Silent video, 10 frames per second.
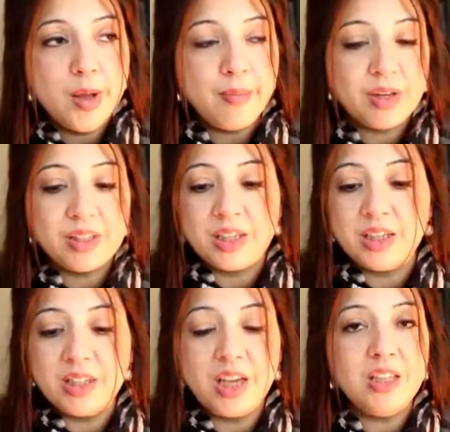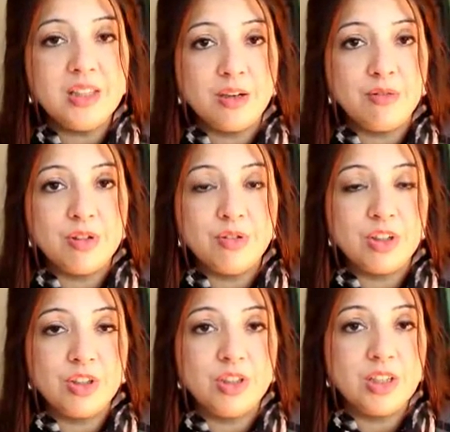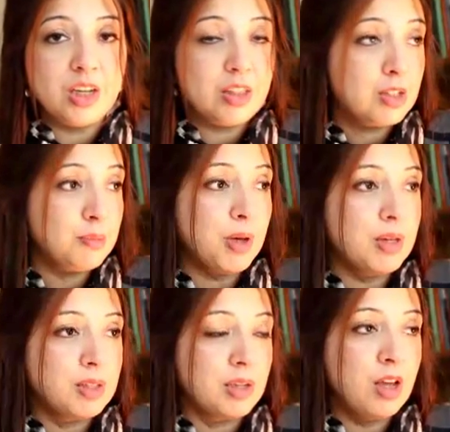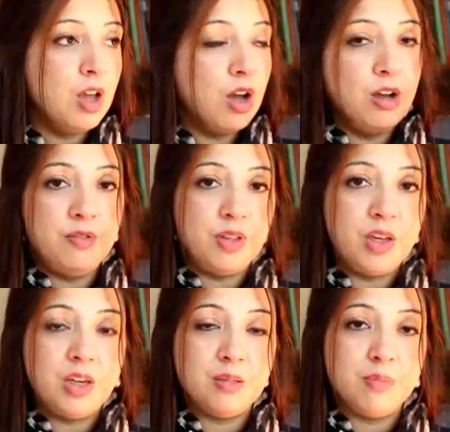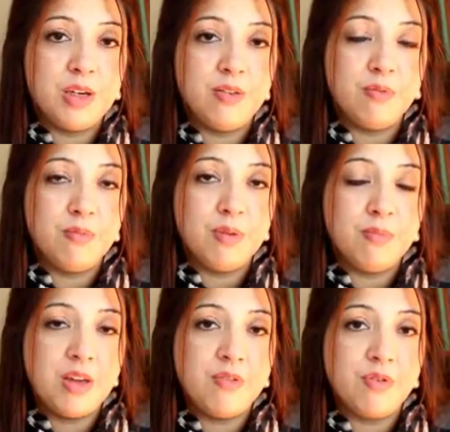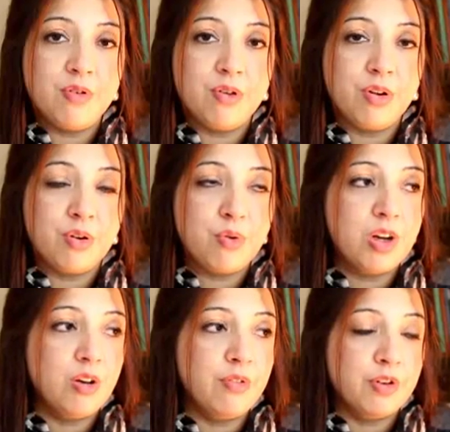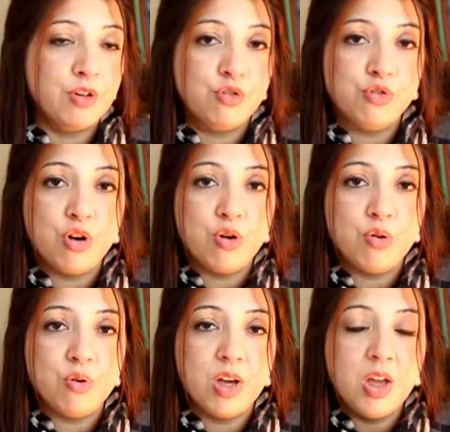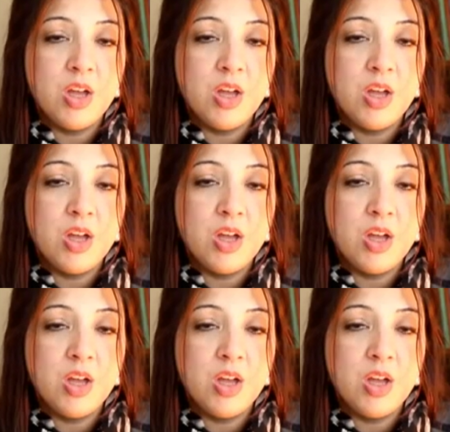because it contains no restrictions, and yet this person over the years may have got quite a lot of control,